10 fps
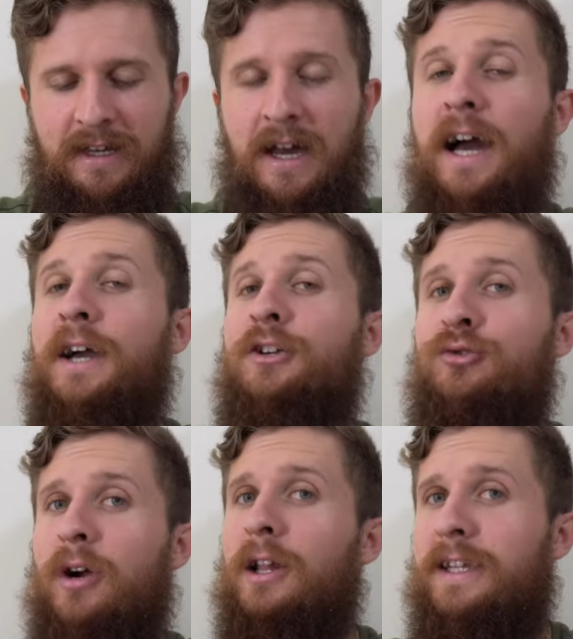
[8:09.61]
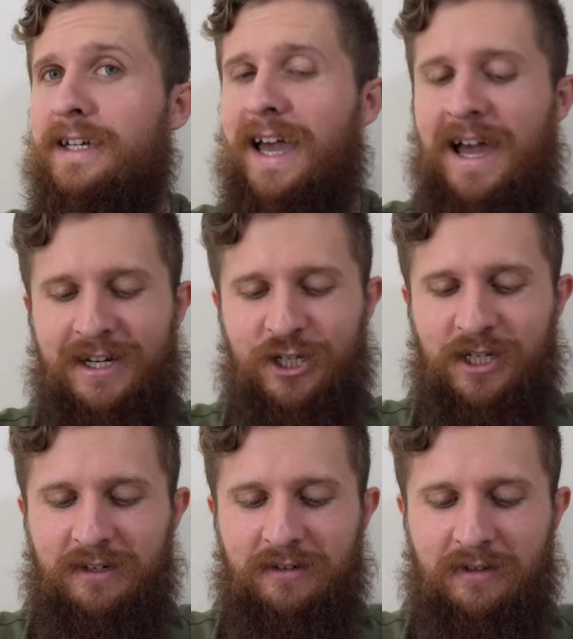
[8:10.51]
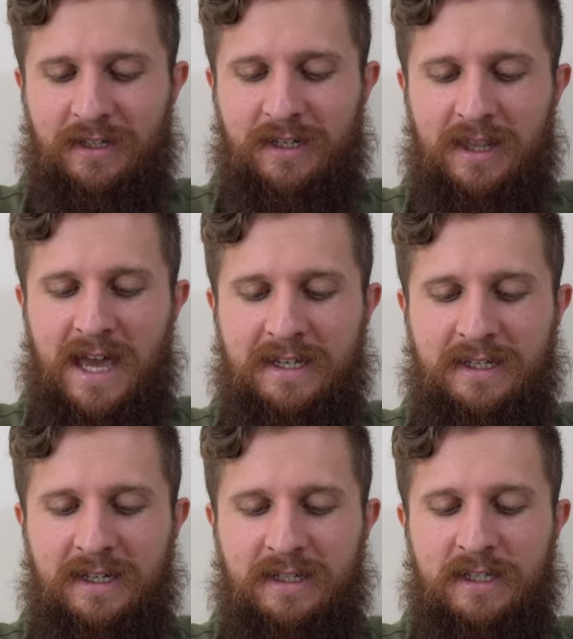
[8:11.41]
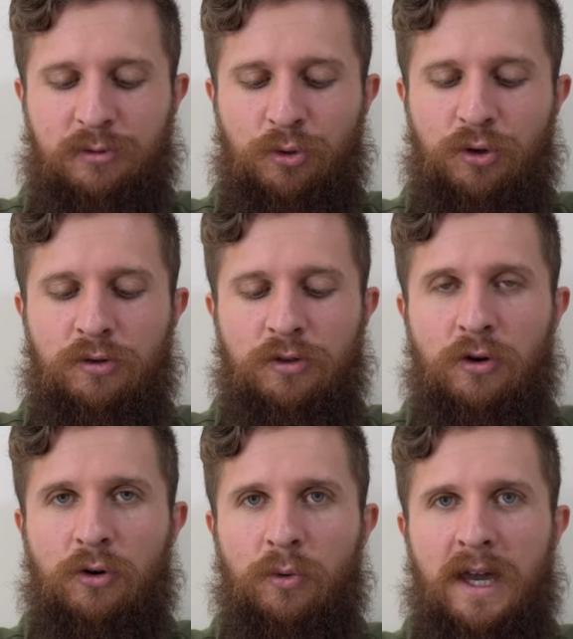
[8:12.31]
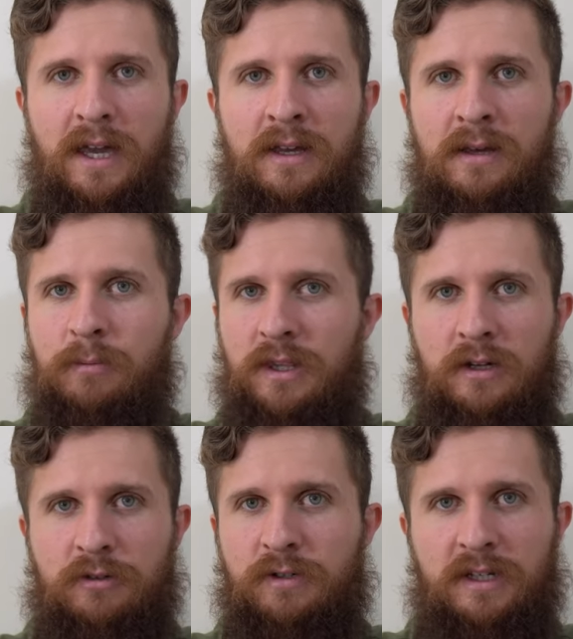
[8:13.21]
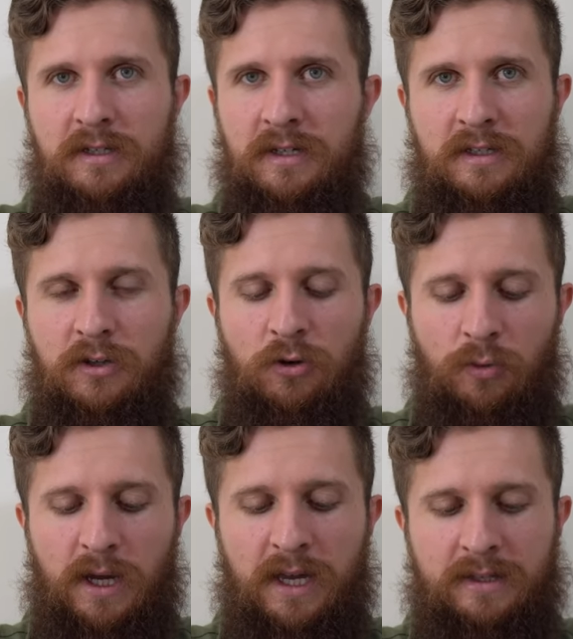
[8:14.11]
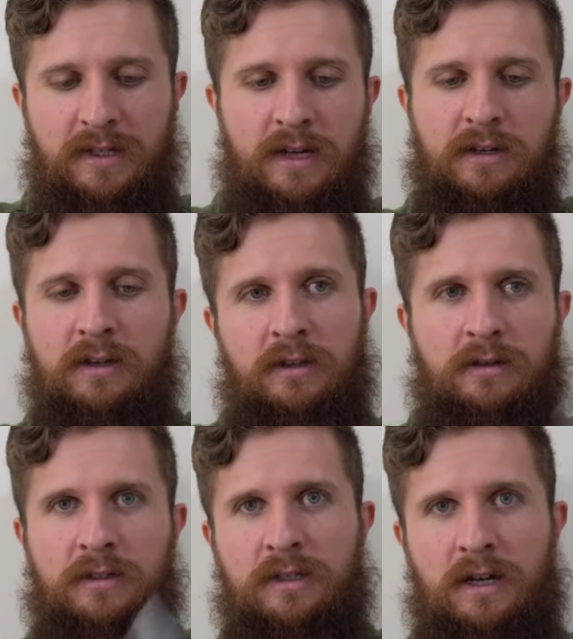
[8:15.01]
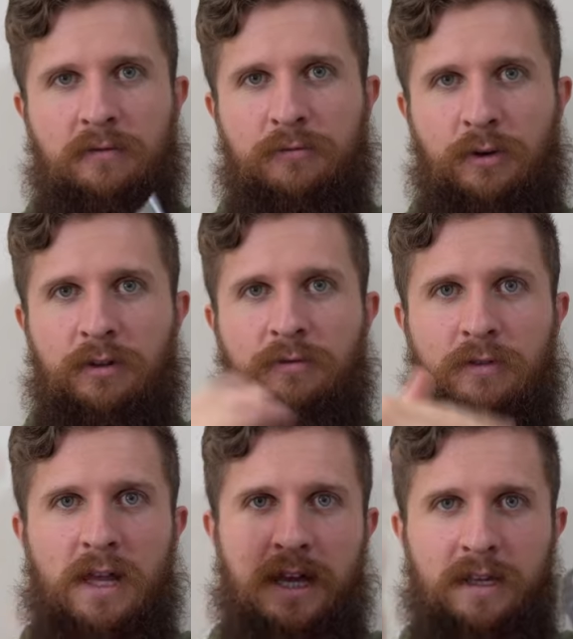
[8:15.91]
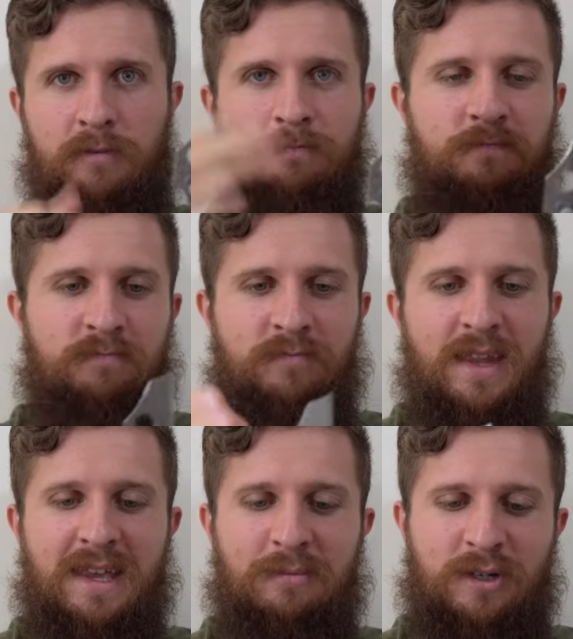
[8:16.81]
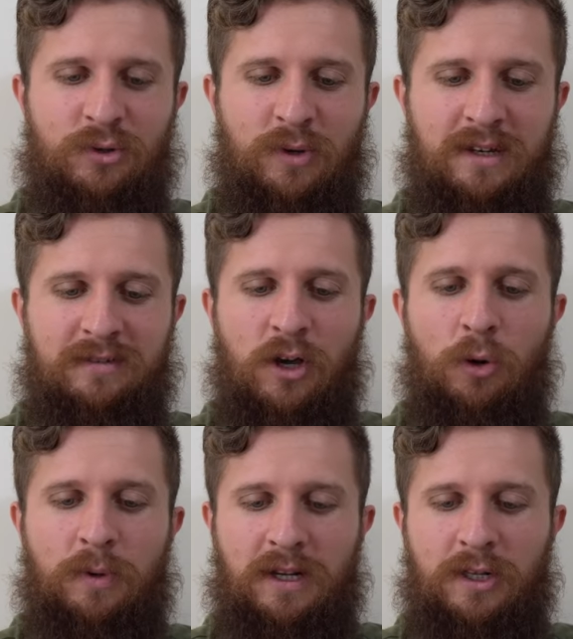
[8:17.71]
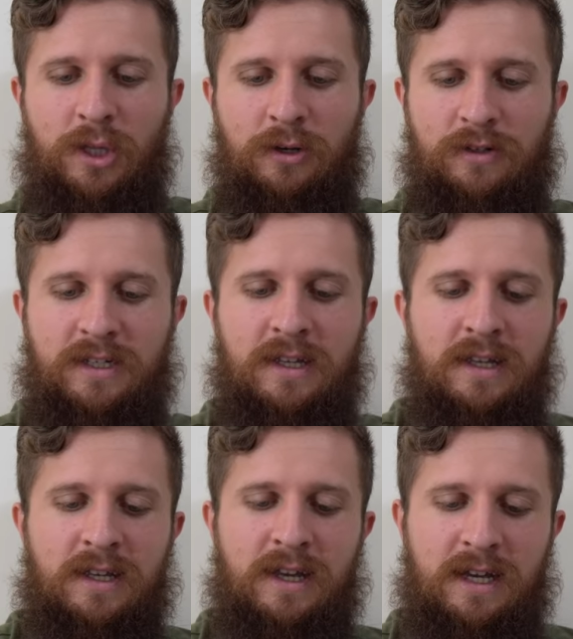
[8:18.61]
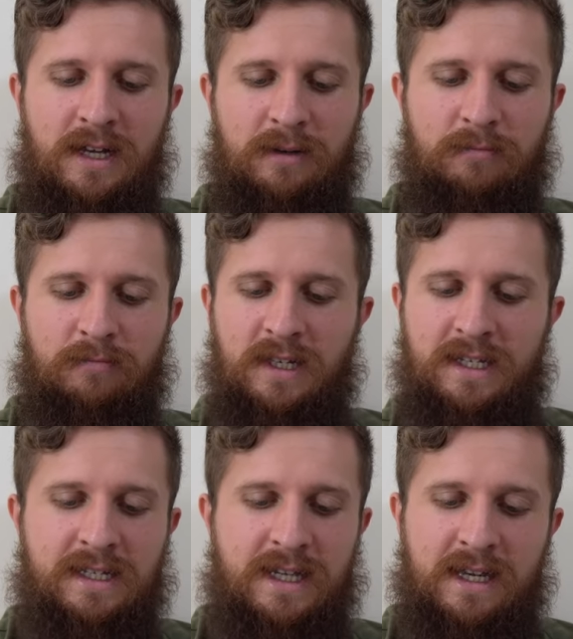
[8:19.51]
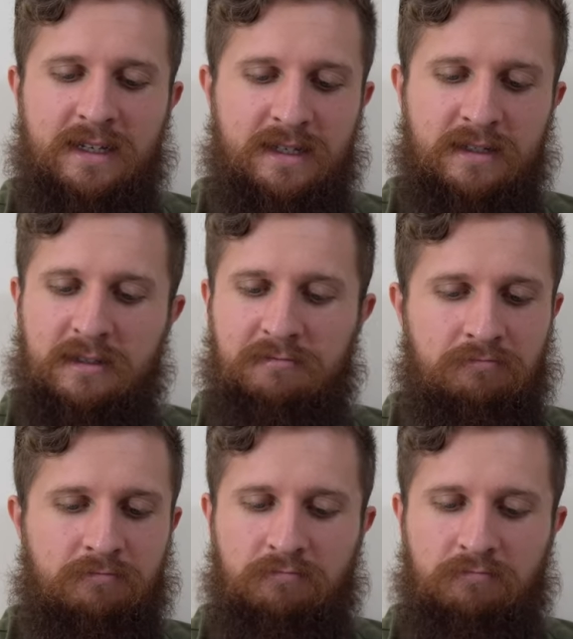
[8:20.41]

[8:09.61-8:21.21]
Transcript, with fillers: hydraulic action. It's glassy, it's smooth the whole way, but there's resistance the whole way. It's not free flying between open and closed. The detent is,